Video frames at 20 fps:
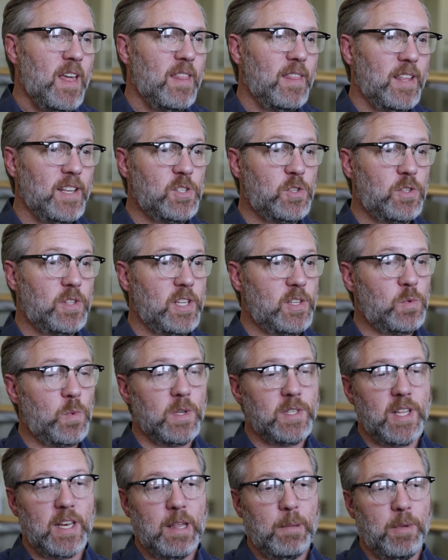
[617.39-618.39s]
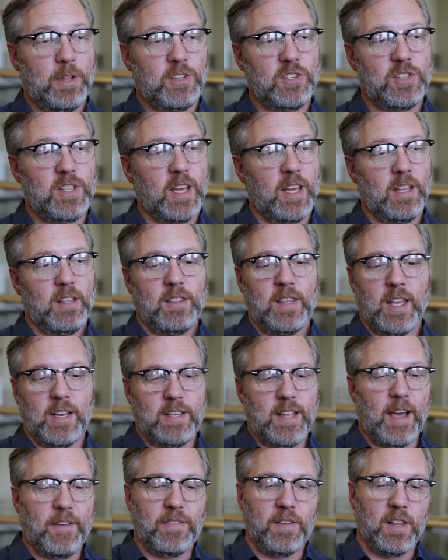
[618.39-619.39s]
This was an image that
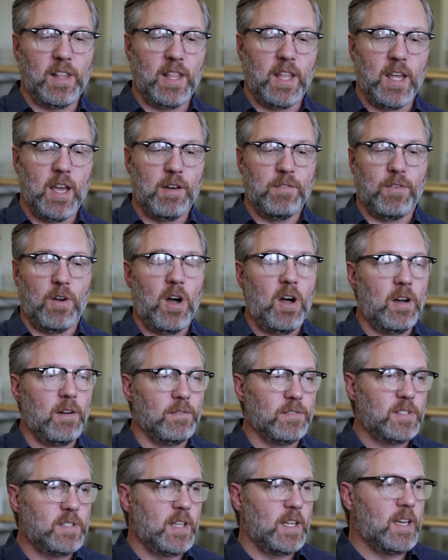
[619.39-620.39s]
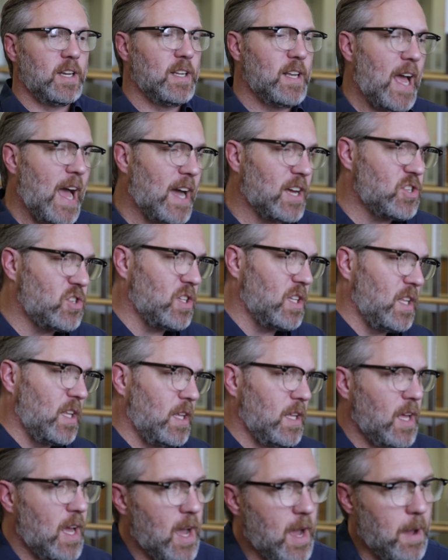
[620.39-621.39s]
definitely evolved, and it
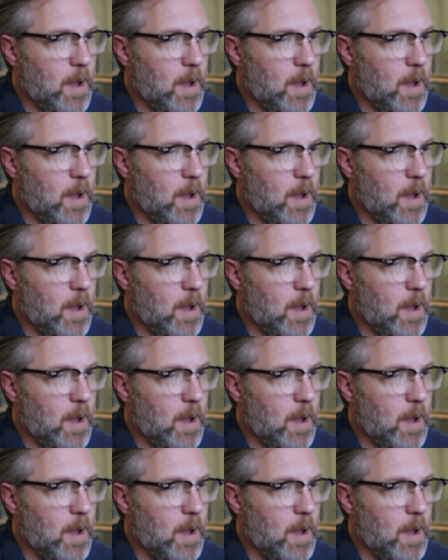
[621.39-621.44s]
actually